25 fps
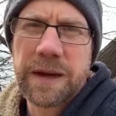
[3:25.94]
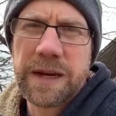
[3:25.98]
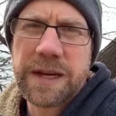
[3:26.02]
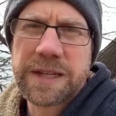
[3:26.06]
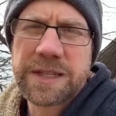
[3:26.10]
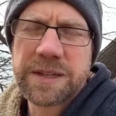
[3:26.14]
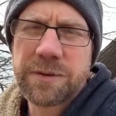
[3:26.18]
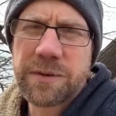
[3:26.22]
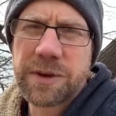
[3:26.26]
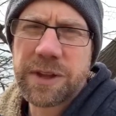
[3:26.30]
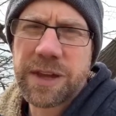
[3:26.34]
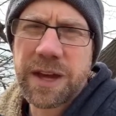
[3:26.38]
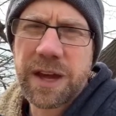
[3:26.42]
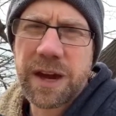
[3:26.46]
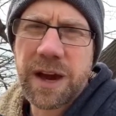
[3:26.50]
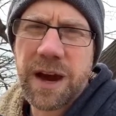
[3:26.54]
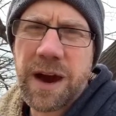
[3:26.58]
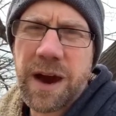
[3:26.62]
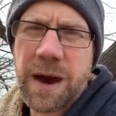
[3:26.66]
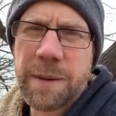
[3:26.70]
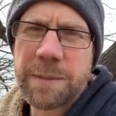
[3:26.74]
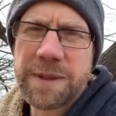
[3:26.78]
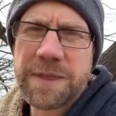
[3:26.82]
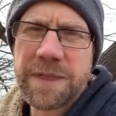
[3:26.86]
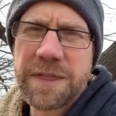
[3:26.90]
It's a really
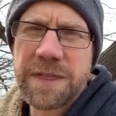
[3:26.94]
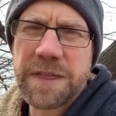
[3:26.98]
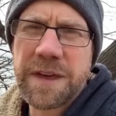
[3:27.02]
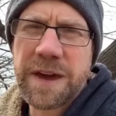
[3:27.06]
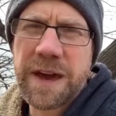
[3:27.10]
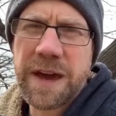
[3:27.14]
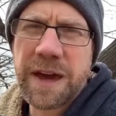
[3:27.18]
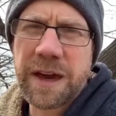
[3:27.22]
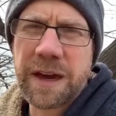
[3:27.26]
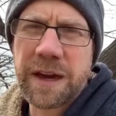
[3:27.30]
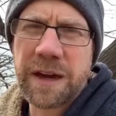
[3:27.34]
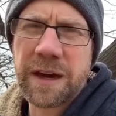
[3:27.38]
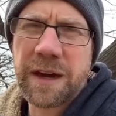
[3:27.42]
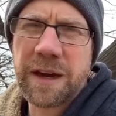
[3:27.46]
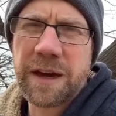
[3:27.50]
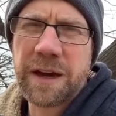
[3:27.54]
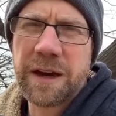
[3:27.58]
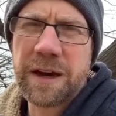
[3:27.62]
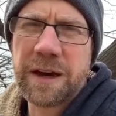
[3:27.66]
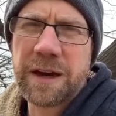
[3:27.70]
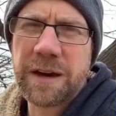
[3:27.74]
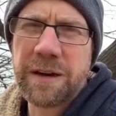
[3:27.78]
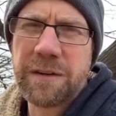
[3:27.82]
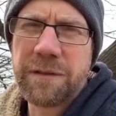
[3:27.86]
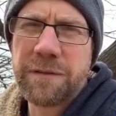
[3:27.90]
common thing
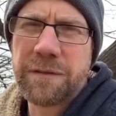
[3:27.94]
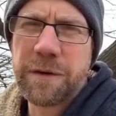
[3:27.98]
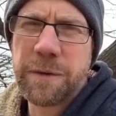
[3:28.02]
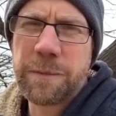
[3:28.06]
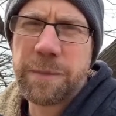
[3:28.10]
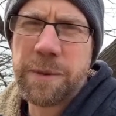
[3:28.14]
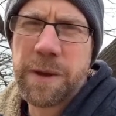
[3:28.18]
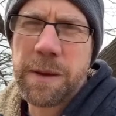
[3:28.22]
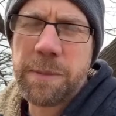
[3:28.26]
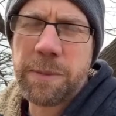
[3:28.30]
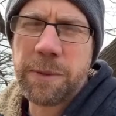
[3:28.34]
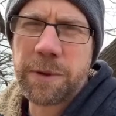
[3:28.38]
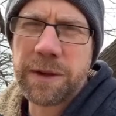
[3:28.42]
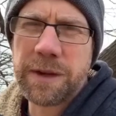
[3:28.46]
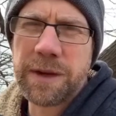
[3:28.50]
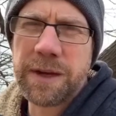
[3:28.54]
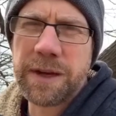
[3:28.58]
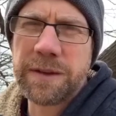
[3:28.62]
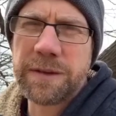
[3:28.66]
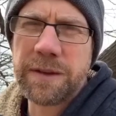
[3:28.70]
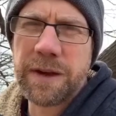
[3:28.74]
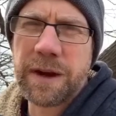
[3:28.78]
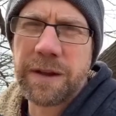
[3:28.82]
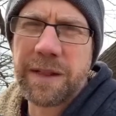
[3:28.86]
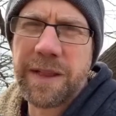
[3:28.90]
for people
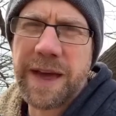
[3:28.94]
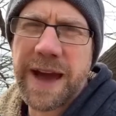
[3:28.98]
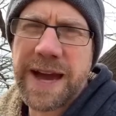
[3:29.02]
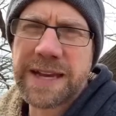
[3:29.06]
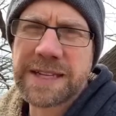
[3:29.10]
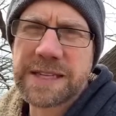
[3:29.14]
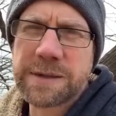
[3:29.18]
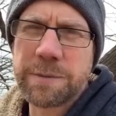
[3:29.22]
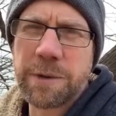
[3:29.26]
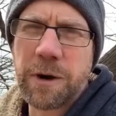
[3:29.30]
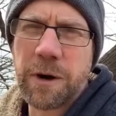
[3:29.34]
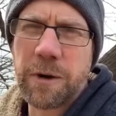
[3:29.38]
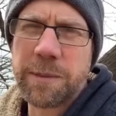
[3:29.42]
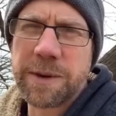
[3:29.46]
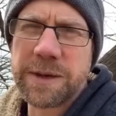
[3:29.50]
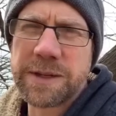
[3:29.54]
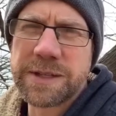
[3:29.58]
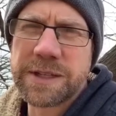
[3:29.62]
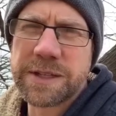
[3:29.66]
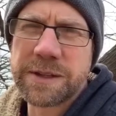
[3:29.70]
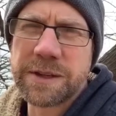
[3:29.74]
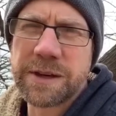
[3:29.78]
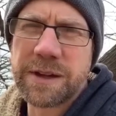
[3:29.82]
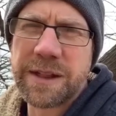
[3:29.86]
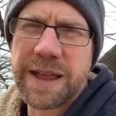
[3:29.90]
in their last
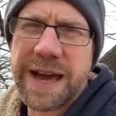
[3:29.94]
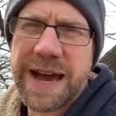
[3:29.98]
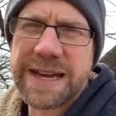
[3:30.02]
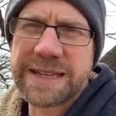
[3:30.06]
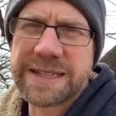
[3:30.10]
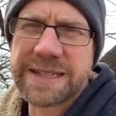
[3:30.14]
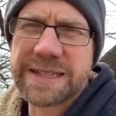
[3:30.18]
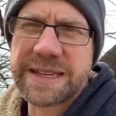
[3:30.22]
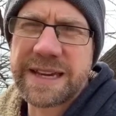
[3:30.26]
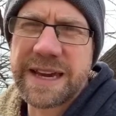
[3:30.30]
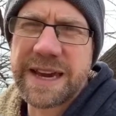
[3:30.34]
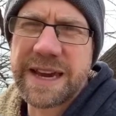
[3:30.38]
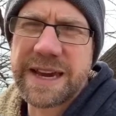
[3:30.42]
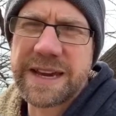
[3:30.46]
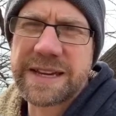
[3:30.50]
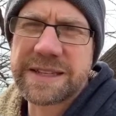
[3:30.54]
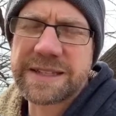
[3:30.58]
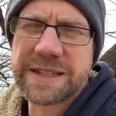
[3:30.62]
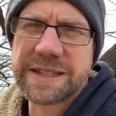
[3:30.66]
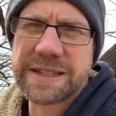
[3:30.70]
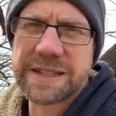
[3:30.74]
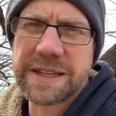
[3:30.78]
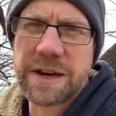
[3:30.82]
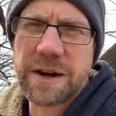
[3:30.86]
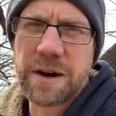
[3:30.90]
moments, in their last
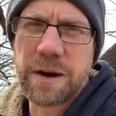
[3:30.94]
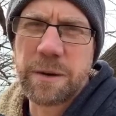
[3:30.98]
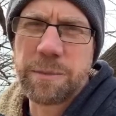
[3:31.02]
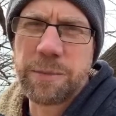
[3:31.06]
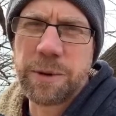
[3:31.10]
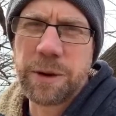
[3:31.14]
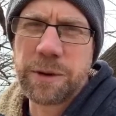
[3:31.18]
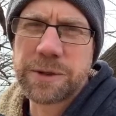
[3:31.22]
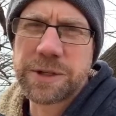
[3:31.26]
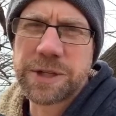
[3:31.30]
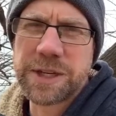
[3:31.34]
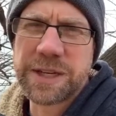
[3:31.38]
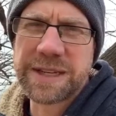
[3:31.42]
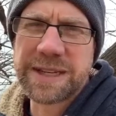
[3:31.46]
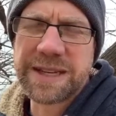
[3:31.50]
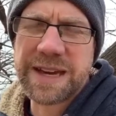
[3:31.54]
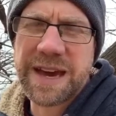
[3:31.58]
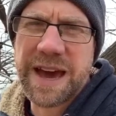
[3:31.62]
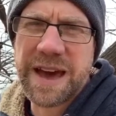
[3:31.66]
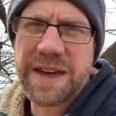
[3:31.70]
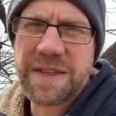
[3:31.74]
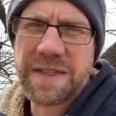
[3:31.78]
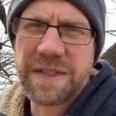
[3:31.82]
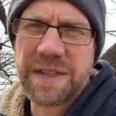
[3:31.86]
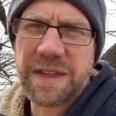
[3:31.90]
days, as they are approaching
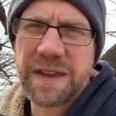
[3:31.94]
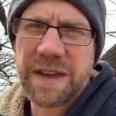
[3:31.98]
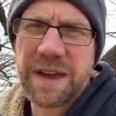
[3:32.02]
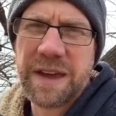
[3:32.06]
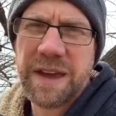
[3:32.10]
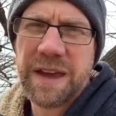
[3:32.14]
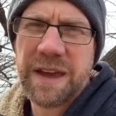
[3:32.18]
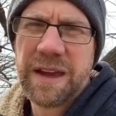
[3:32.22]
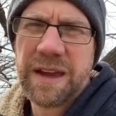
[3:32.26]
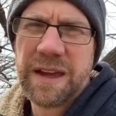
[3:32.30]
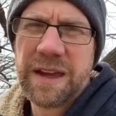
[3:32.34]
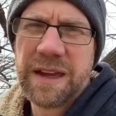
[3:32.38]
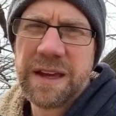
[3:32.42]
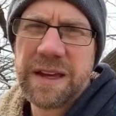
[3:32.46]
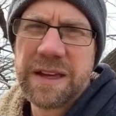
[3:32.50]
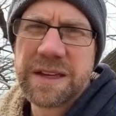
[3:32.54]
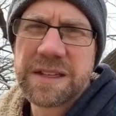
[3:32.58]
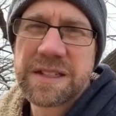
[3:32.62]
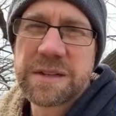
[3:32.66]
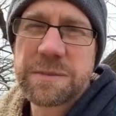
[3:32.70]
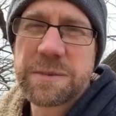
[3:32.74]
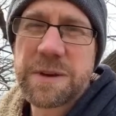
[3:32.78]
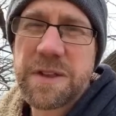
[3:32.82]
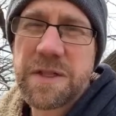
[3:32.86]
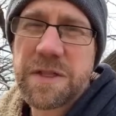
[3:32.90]
death,
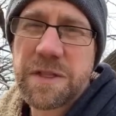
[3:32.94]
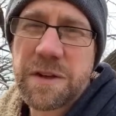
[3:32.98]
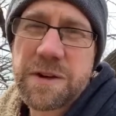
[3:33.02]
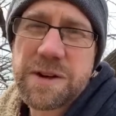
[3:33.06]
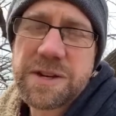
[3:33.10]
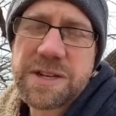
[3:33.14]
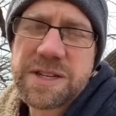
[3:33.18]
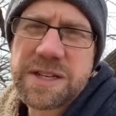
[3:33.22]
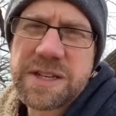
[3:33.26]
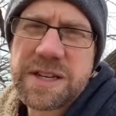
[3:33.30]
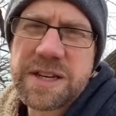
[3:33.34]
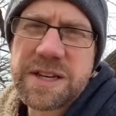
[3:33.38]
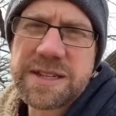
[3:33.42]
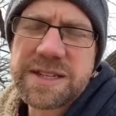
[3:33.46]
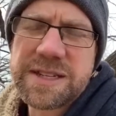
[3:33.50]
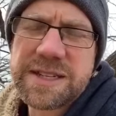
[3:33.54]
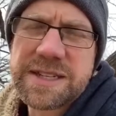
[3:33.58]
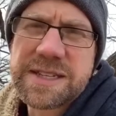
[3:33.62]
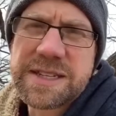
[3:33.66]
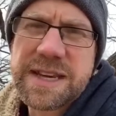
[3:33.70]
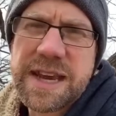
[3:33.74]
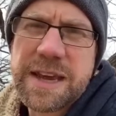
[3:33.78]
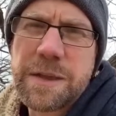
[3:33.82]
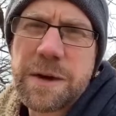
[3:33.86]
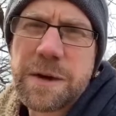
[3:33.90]
to be thirsty and to
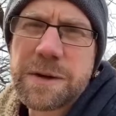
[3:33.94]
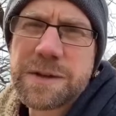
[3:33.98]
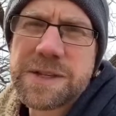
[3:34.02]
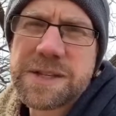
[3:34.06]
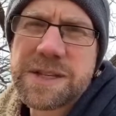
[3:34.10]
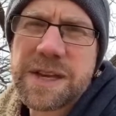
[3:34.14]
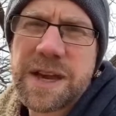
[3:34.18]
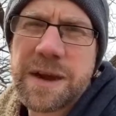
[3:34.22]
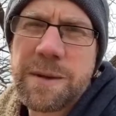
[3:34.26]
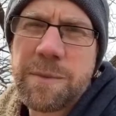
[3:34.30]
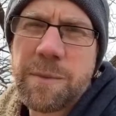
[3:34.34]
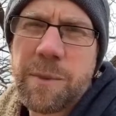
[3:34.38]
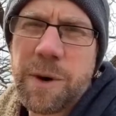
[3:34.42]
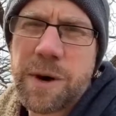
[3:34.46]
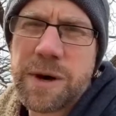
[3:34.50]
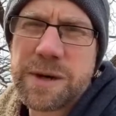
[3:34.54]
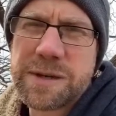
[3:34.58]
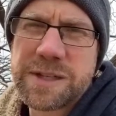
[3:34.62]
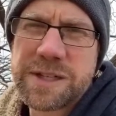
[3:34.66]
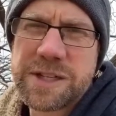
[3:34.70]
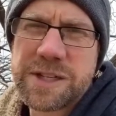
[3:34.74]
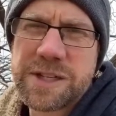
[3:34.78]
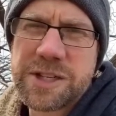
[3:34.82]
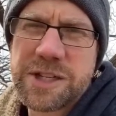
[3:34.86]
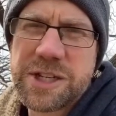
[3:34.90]
say those same
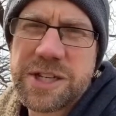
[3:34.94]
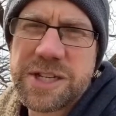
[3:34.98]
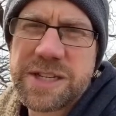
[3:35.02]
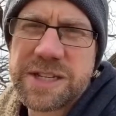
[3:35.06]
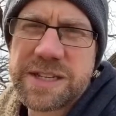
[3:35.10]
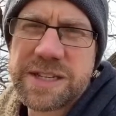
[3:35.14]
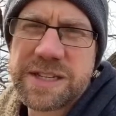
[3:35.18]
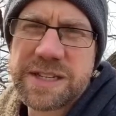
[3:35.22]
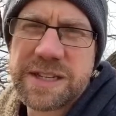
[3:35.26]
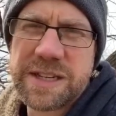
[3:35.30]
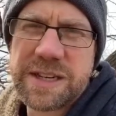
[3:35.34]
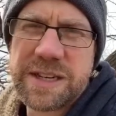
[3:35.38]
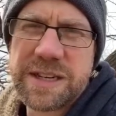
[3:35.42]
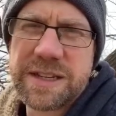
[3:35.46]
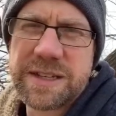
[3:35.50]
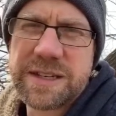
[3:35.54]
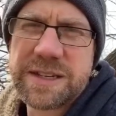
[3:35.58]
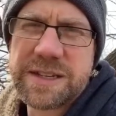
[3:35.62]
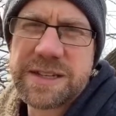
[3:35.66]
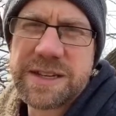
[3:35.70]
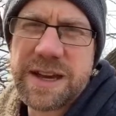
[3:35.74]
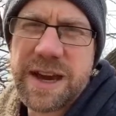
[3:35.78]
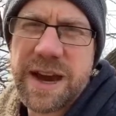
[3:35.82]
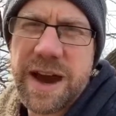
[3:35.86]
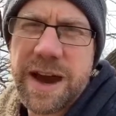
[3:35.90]
words as Jesus did,
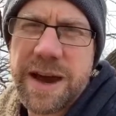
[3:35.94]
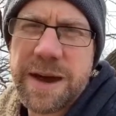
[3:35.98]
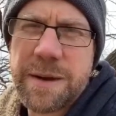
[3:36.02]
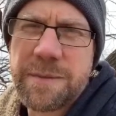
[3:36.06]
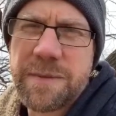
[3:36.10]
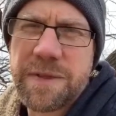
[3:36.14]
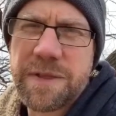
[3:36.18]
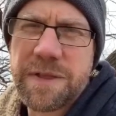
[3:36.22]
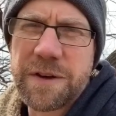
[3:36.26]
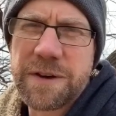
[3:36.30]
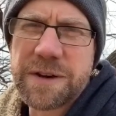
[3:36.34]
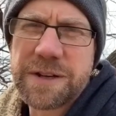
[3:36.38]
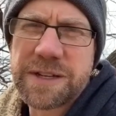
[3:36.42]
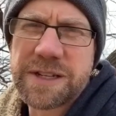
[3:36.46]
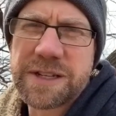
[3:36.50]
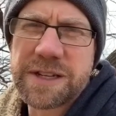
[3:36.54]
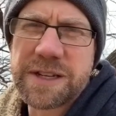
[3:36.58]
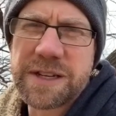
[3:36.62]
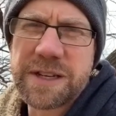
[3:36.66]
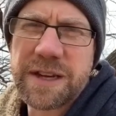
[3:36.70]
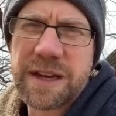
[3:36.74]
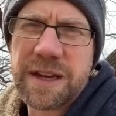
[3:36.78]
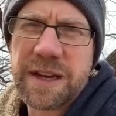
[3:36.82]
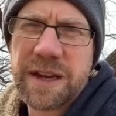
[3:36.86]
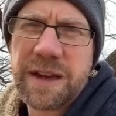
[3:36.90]
to say, I am
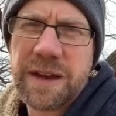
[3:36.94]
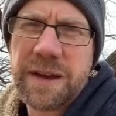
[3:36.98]
thirsty.